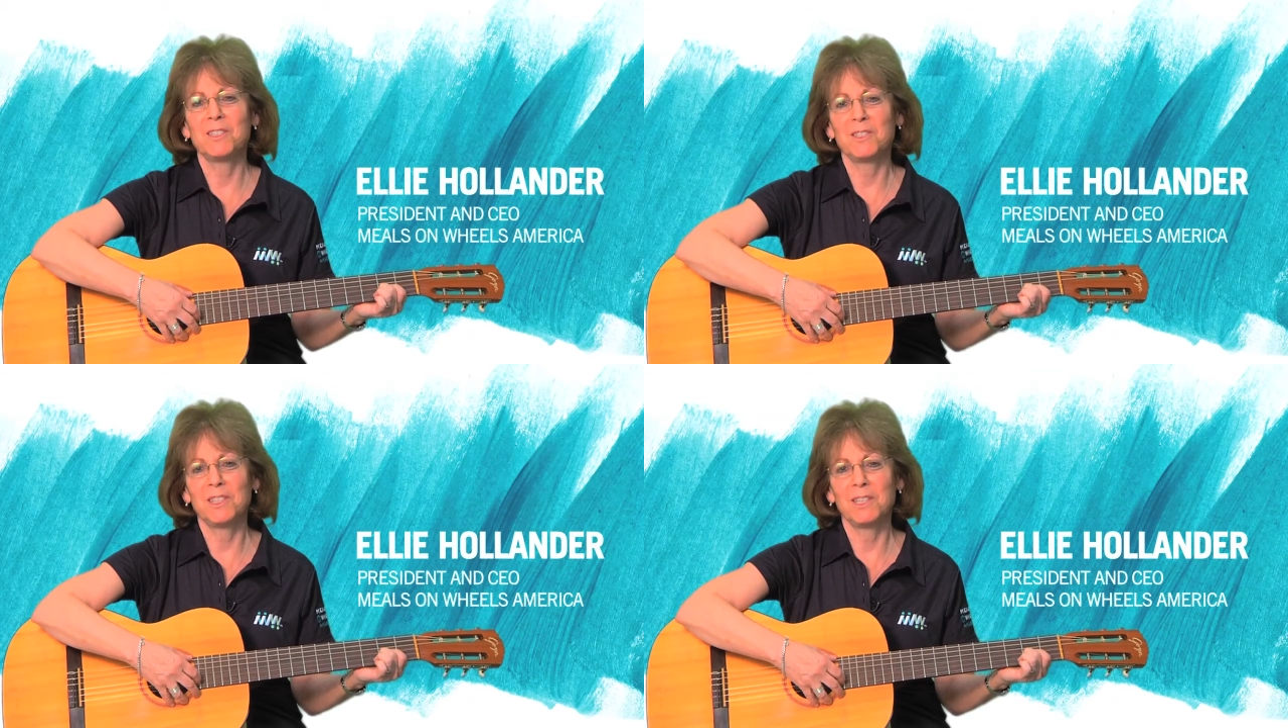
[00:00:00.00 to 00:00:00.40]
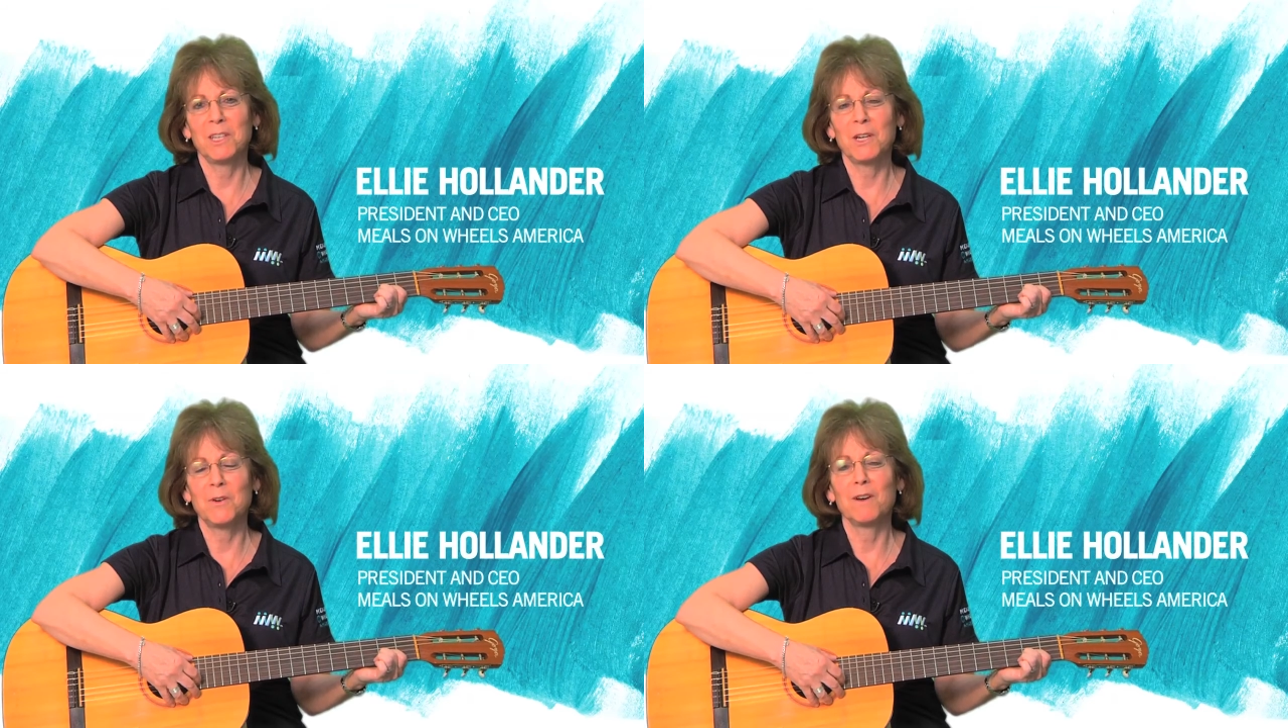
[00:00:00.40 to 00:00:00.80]
C E
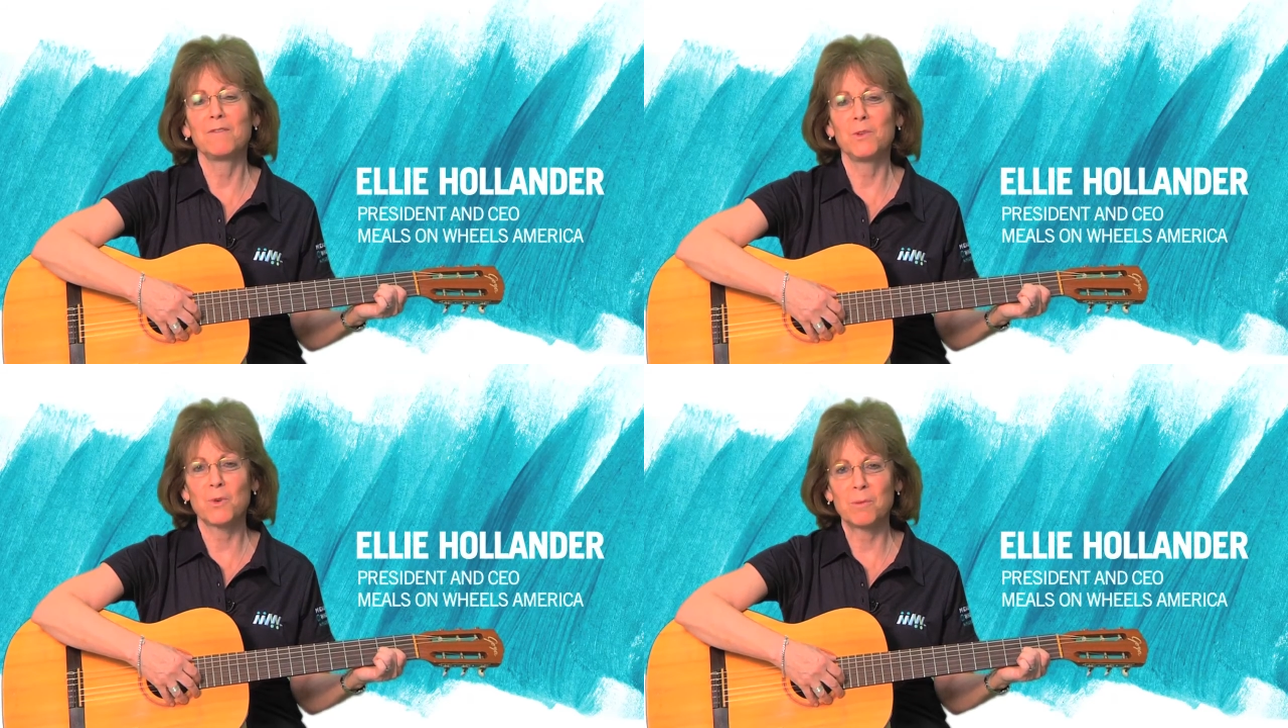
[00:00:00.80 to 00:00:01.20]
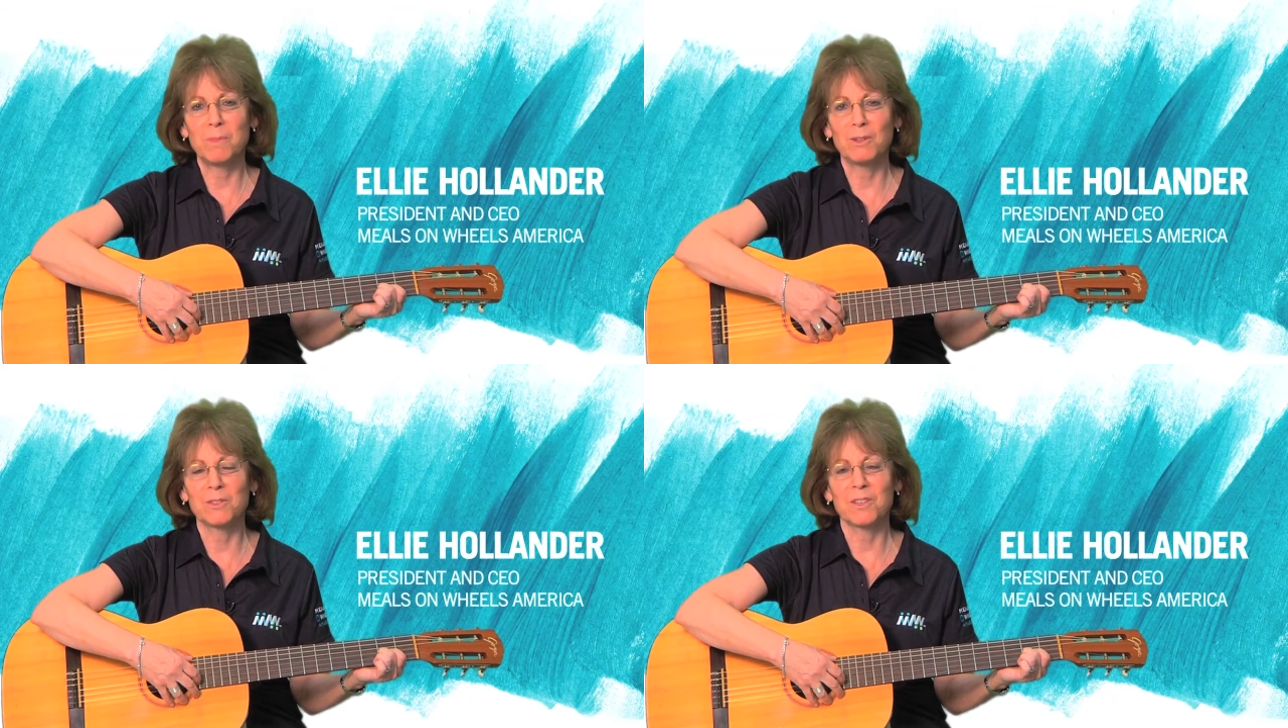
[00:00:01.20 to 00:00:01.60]
O of Your
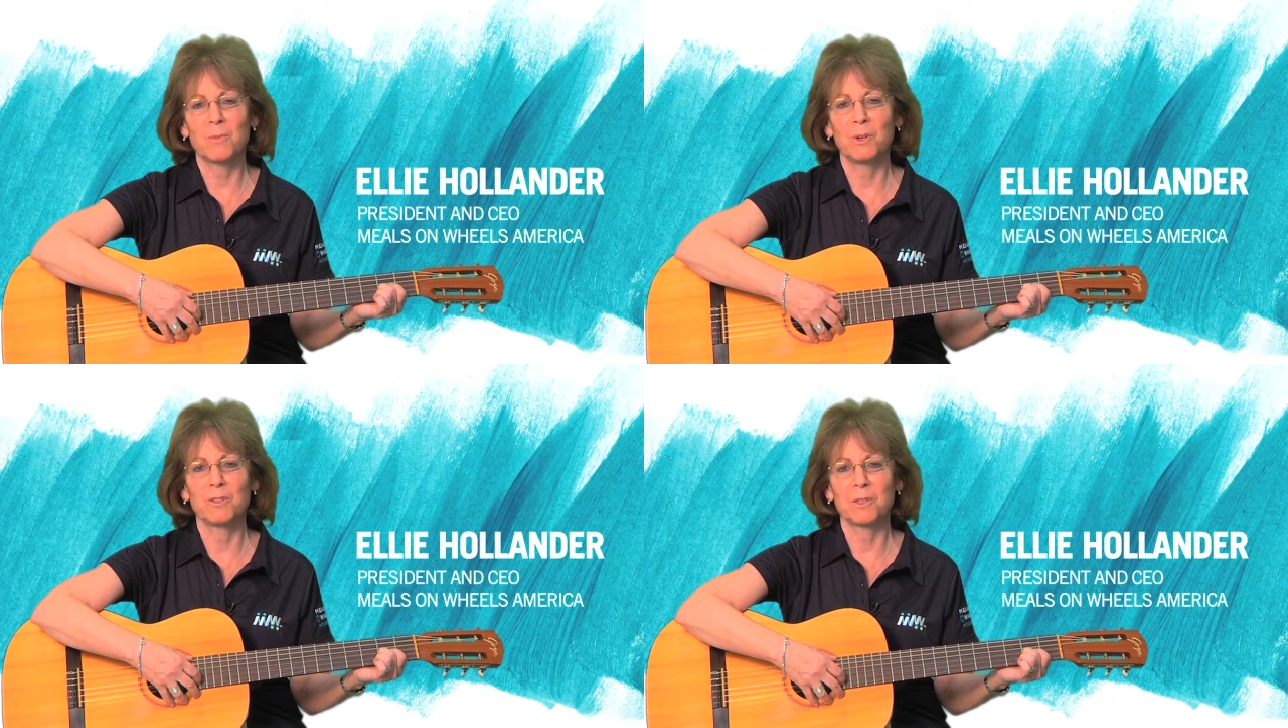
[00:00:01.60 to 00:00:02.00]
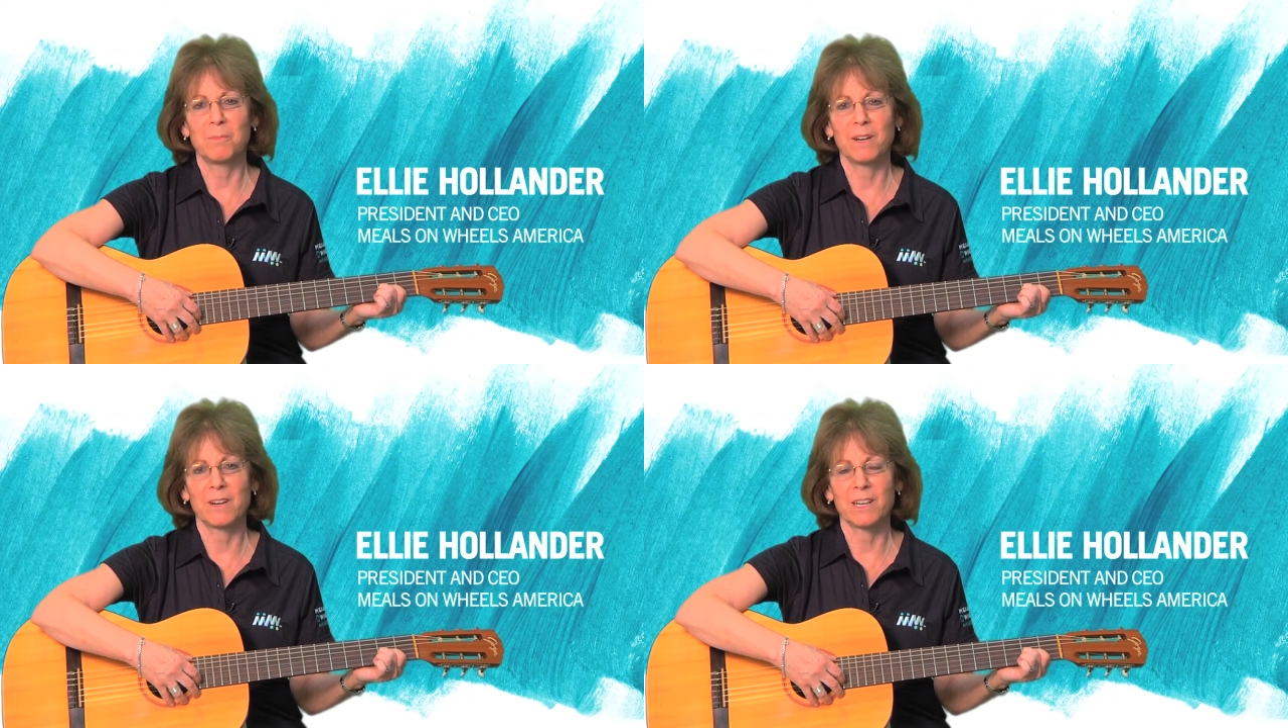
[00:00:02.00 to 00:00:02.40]
Meals on Wheels
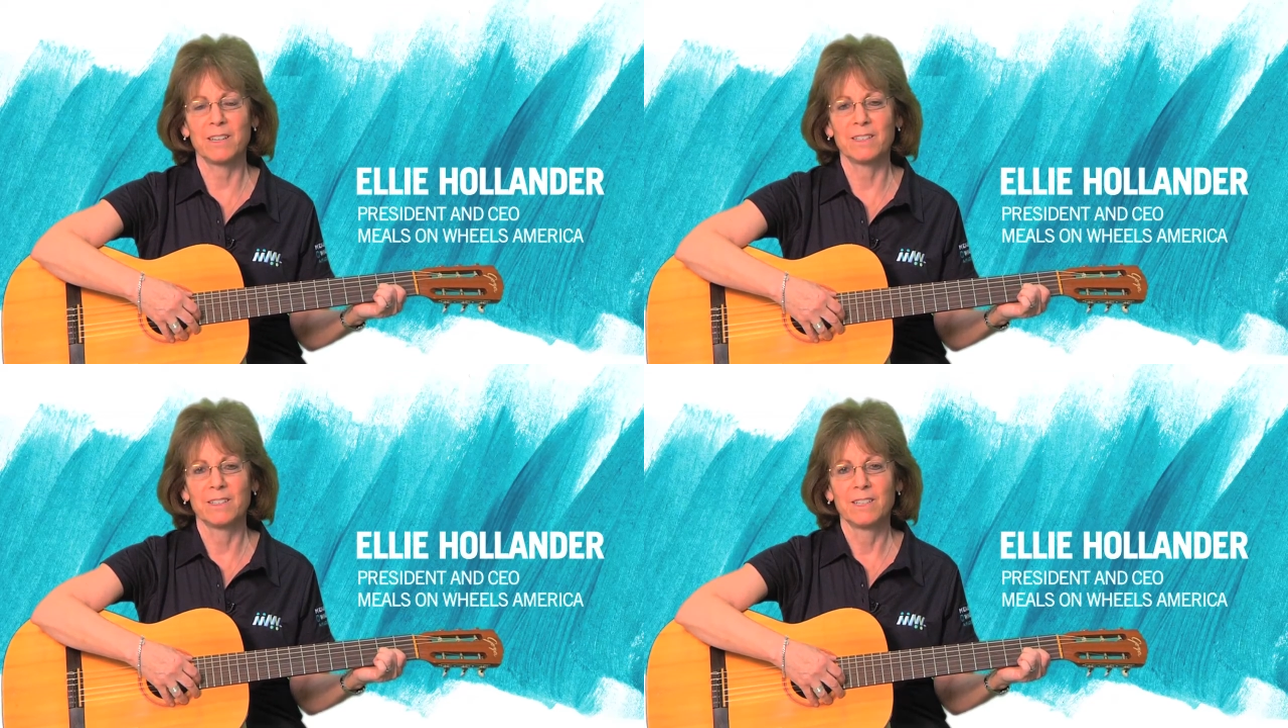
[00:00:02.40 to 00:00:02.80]
America.